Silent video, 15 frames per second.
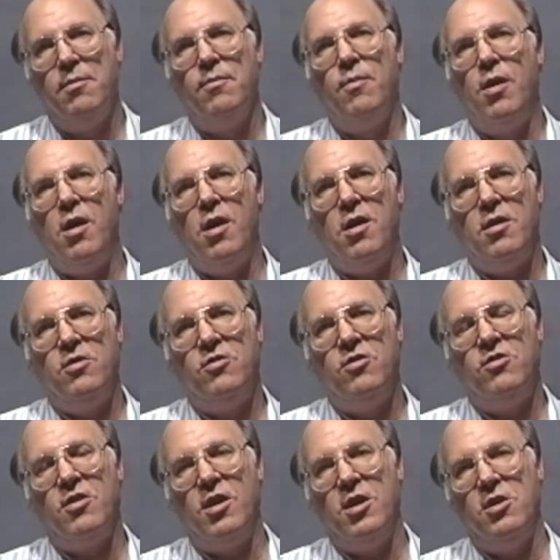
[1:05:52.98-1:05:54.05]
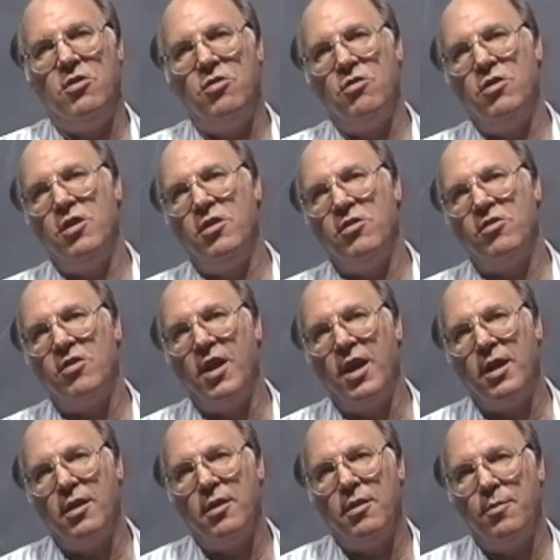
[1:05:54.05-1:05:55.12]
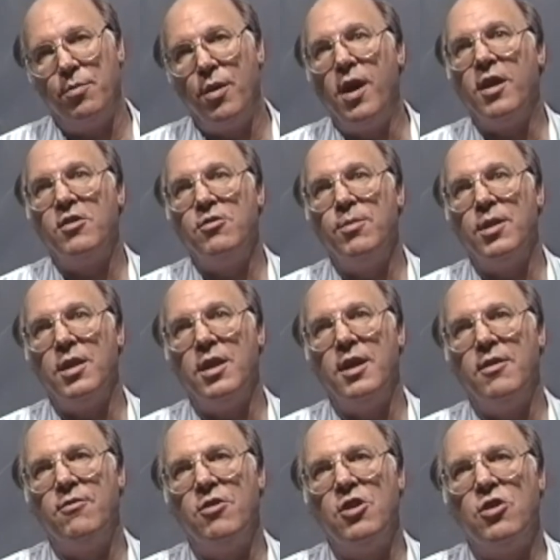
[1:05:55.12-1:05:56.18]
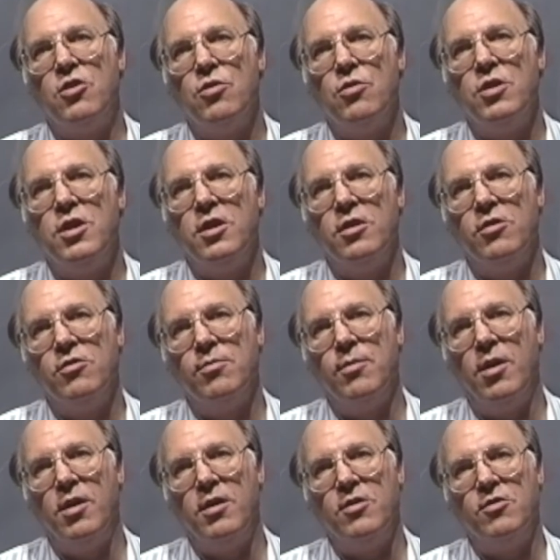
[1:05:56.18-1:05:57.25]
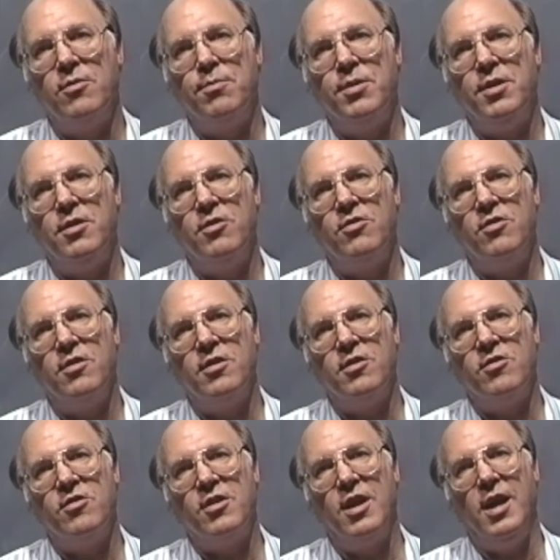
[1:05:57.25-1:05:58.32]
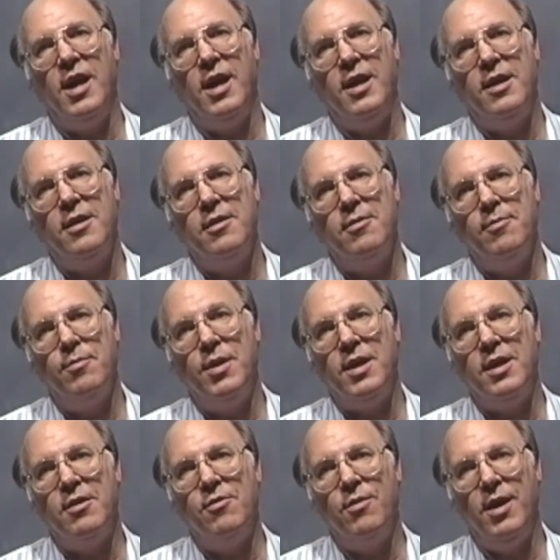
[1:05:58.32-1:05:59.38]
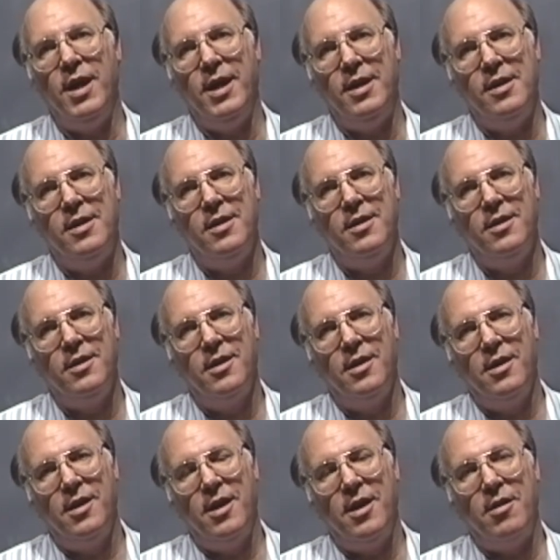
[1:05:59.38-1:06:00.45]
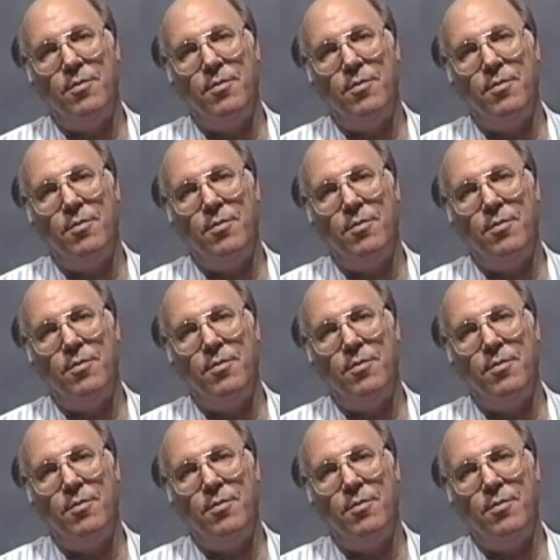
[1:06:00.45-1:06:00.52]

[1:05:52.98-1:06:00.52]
Mars is on a 2-year cycle. Approximately every 2 years, Mars appears in the sky, big and red. And